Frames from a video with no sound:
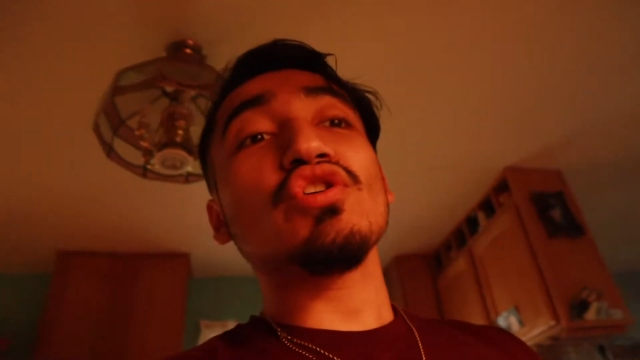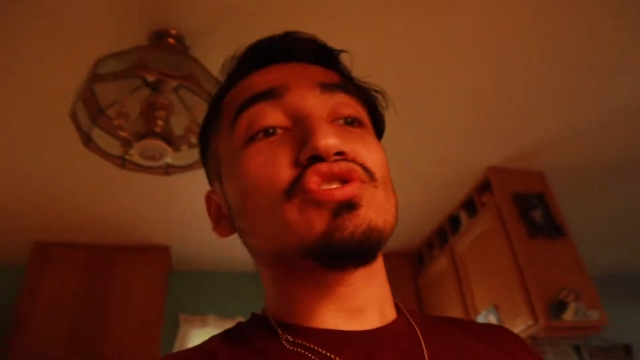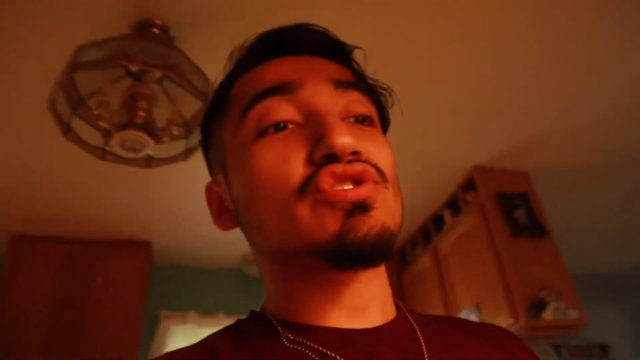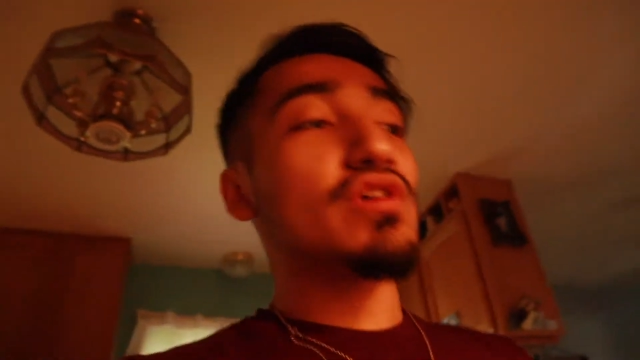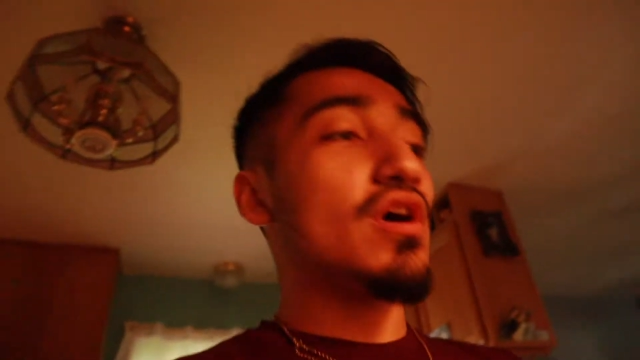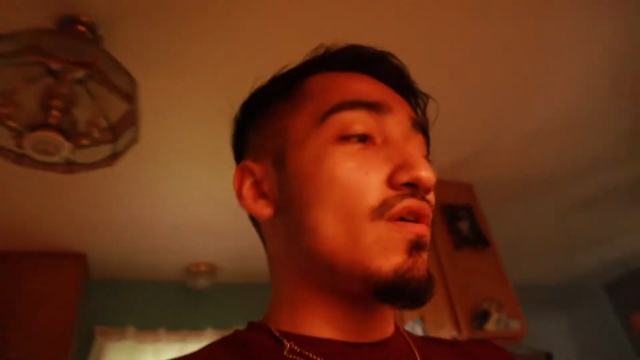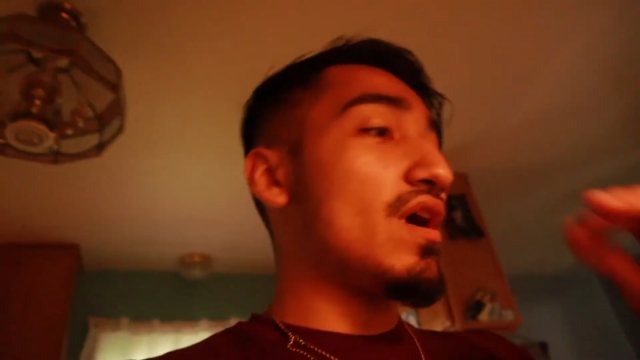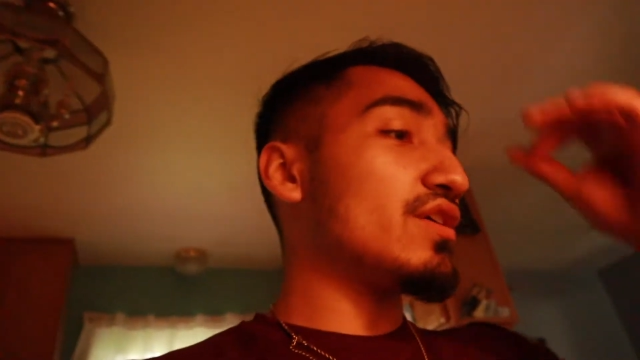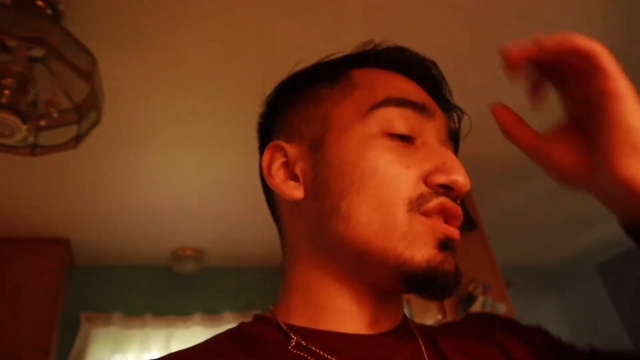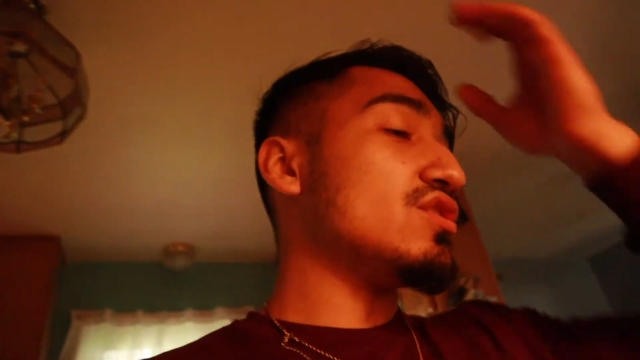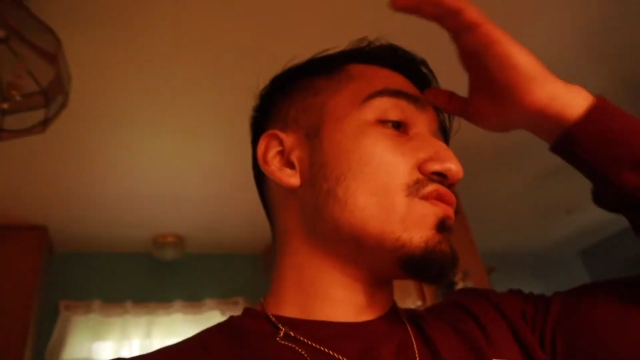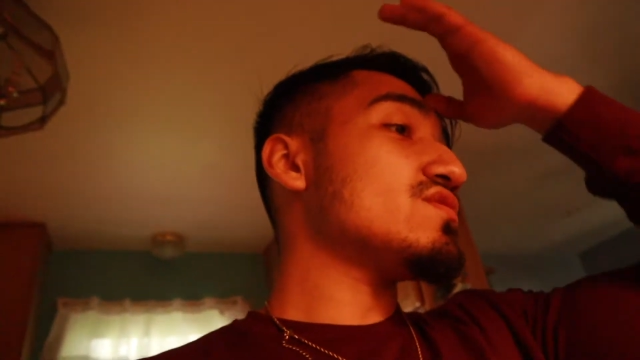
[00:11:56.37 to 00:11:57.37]
so I'll
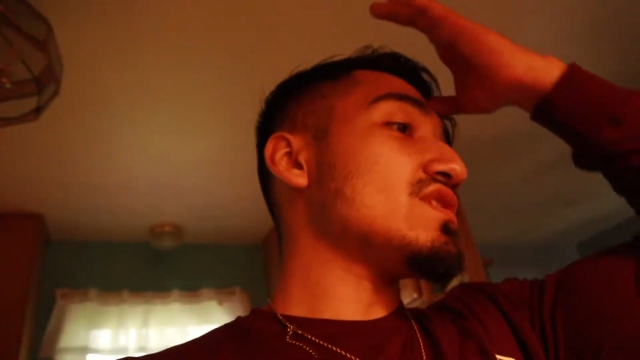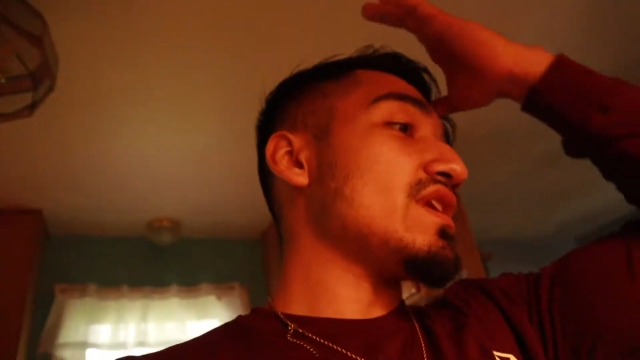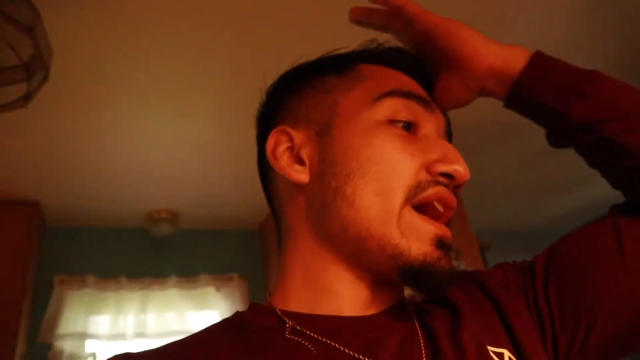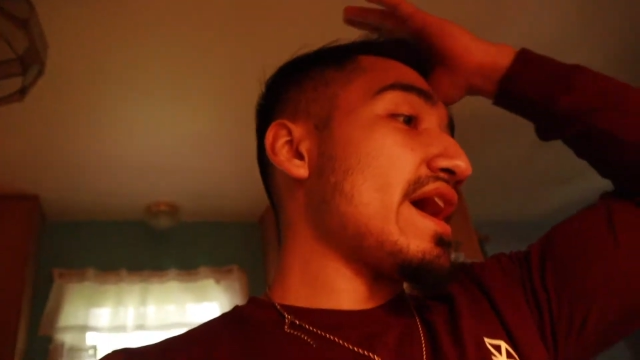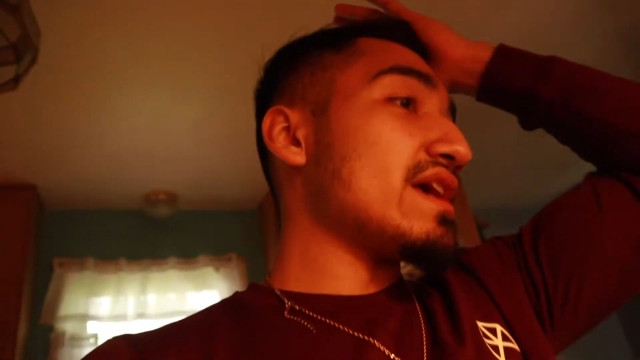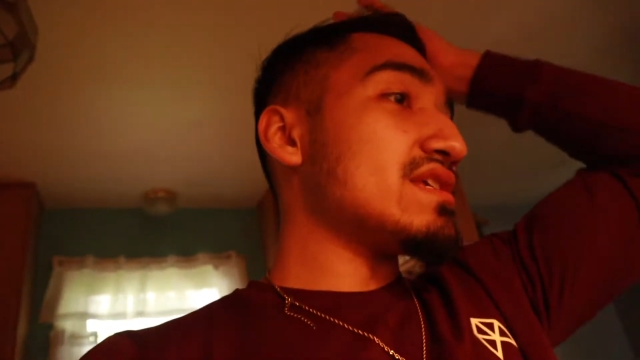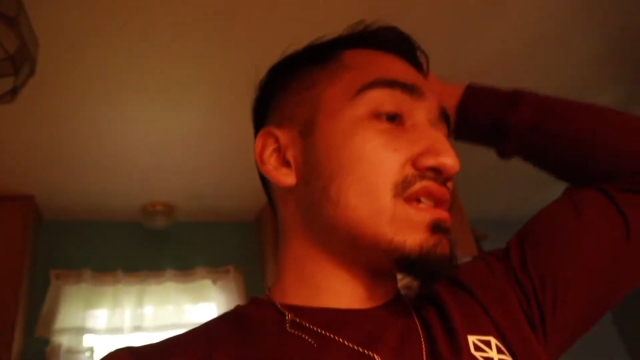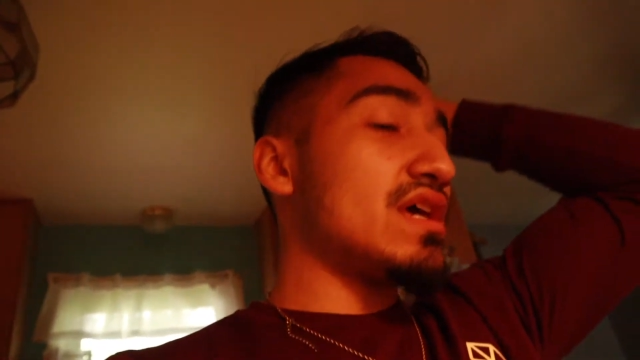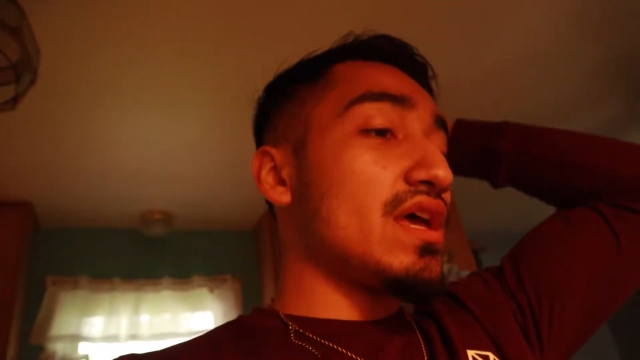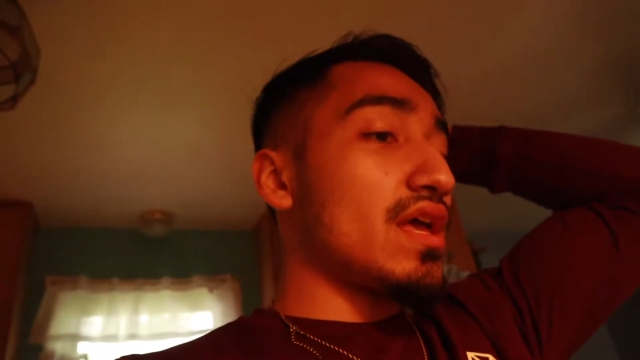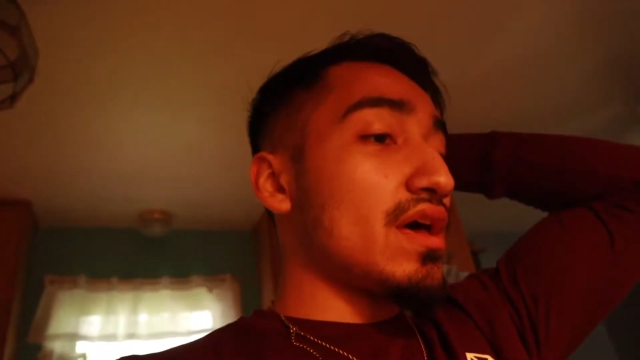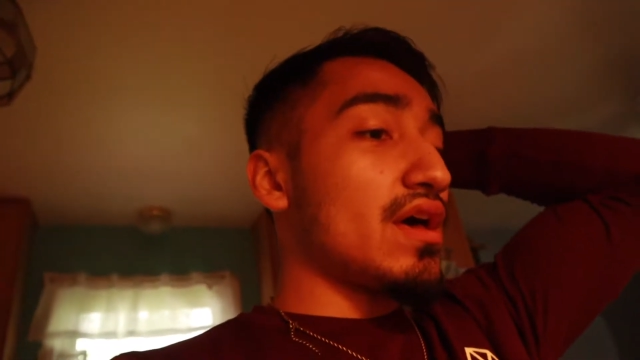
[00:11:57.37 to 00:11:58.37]
use it as
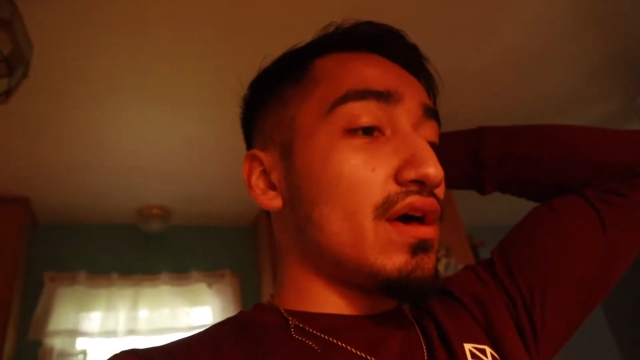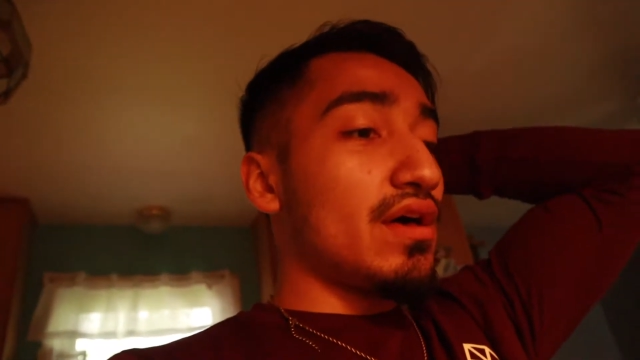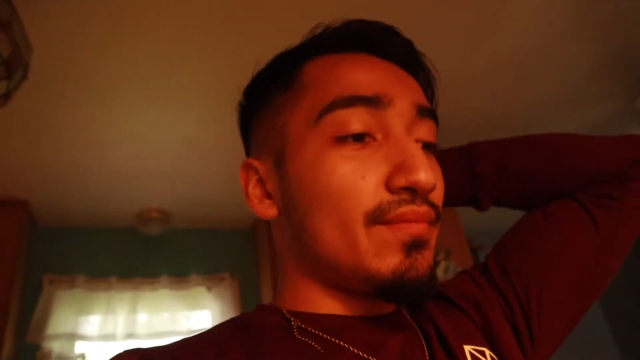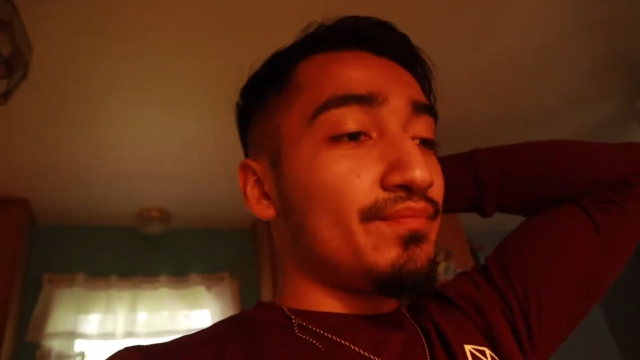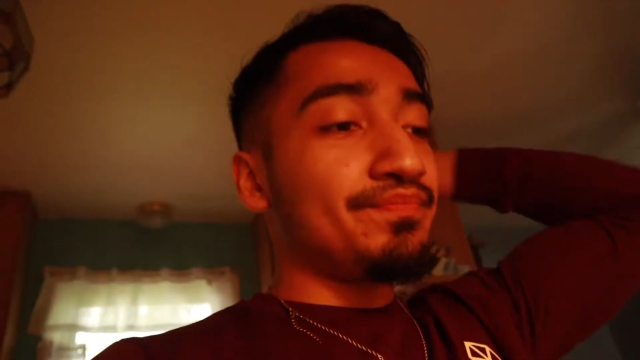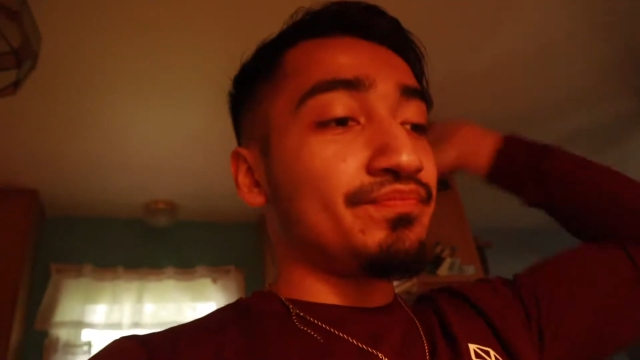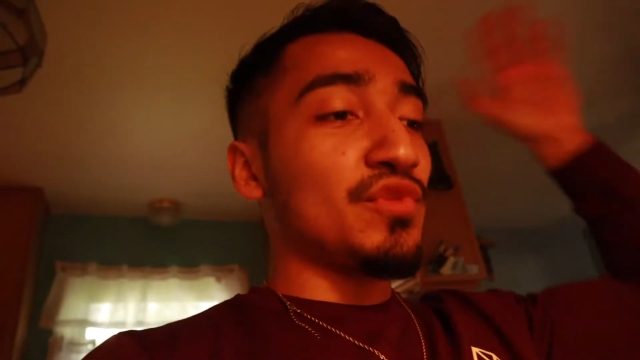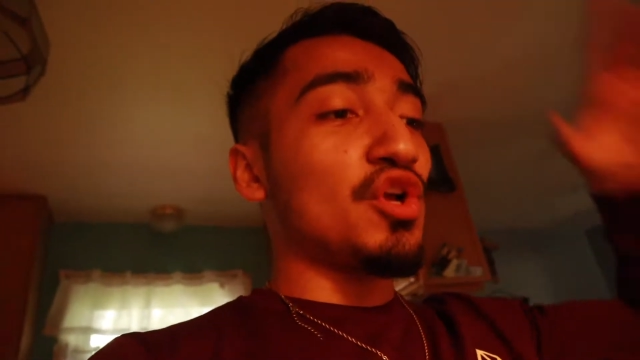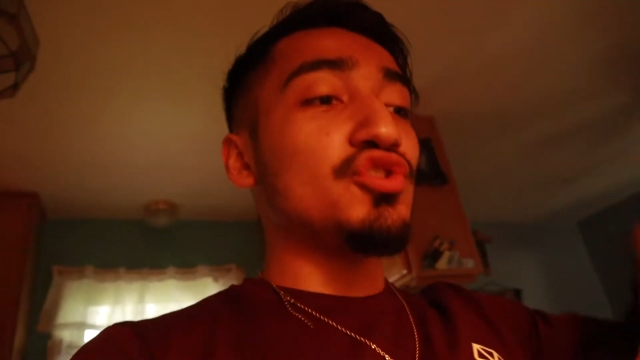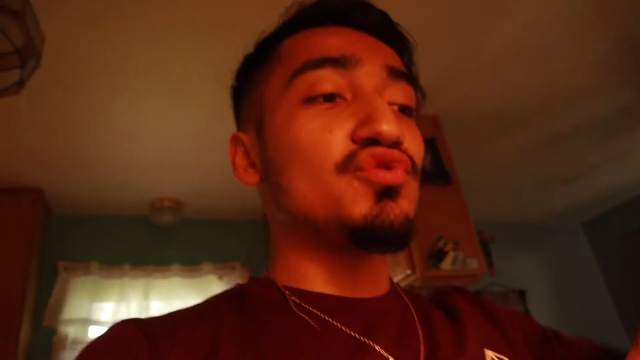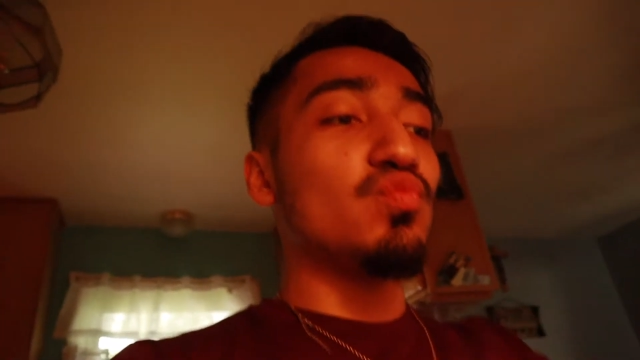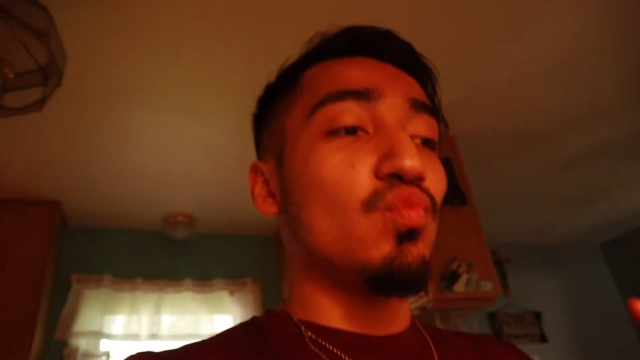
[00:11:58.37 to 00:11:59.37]
a,
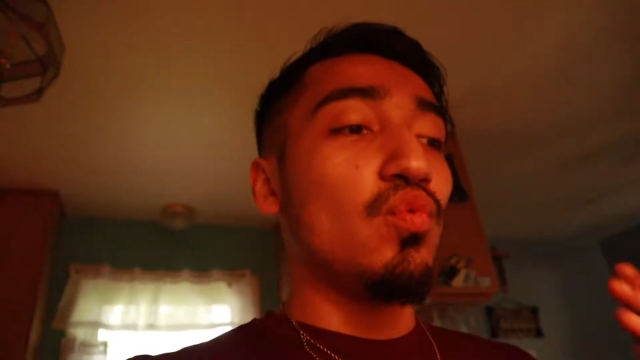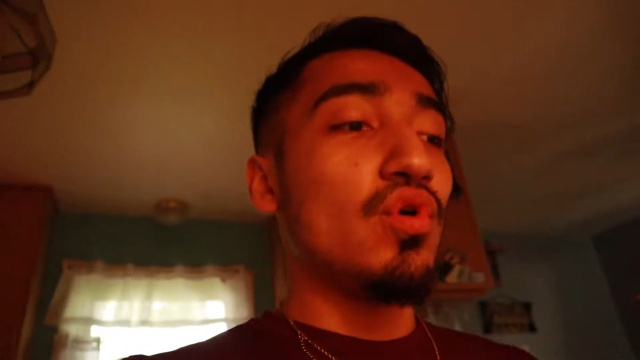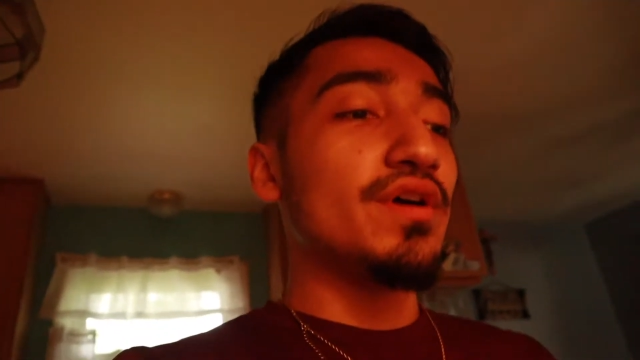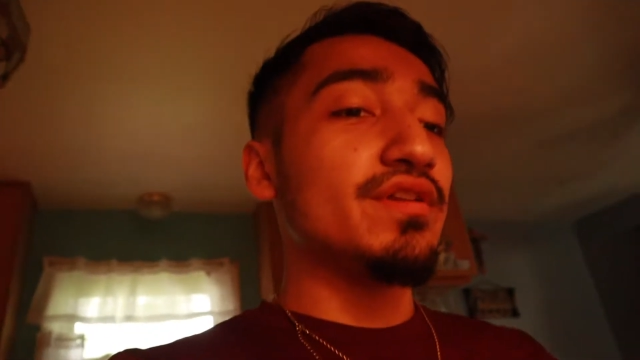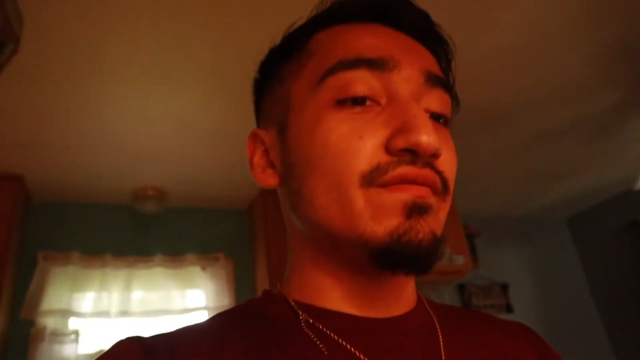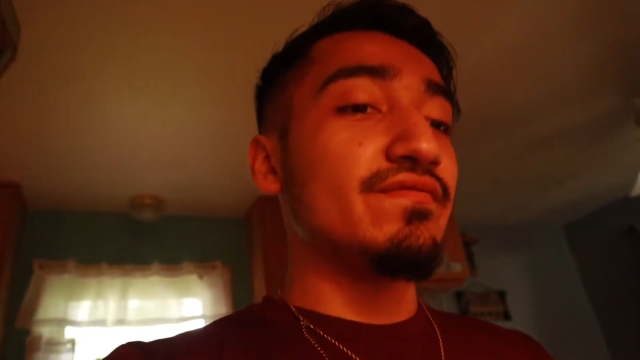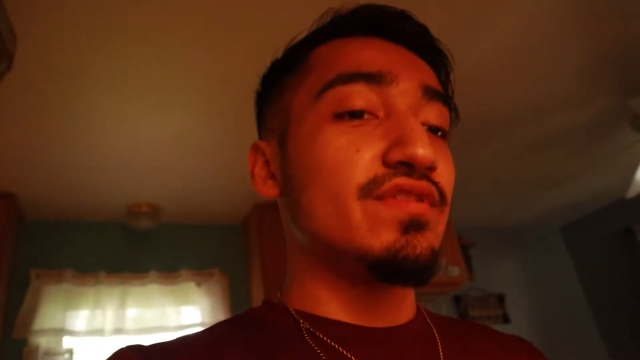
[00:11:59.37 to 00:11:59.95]
or just one of